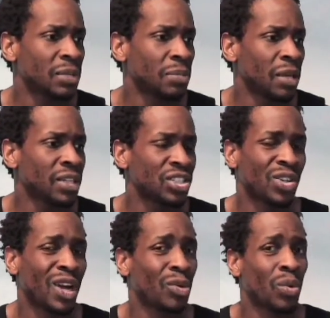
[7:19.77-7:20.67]
maybe I should try
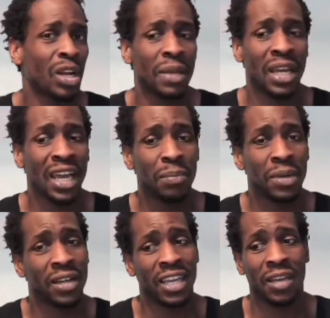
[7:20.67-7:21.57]
to run him in Nightmare
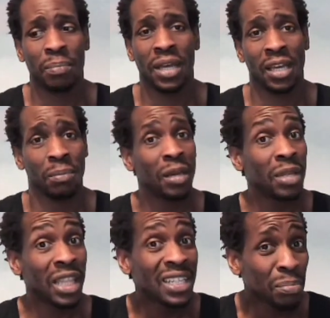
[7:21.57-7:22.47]
campaign. Maybe
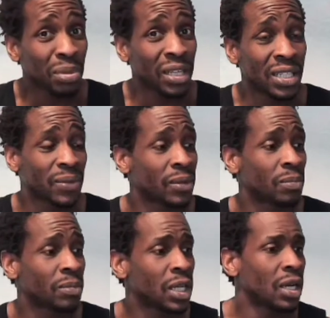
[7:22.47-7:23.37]
that's the place for him.
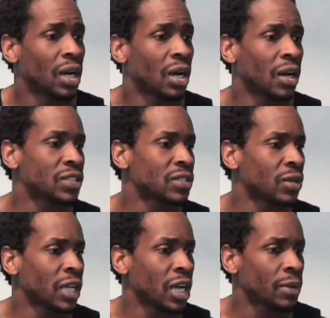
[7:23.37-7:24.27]
All right, so
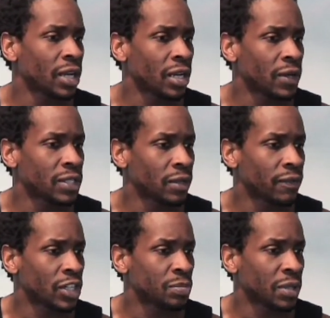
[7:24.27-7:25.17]
now we're going to go into the
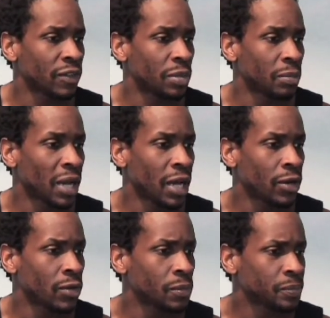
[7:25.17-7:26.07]
first PvP battle.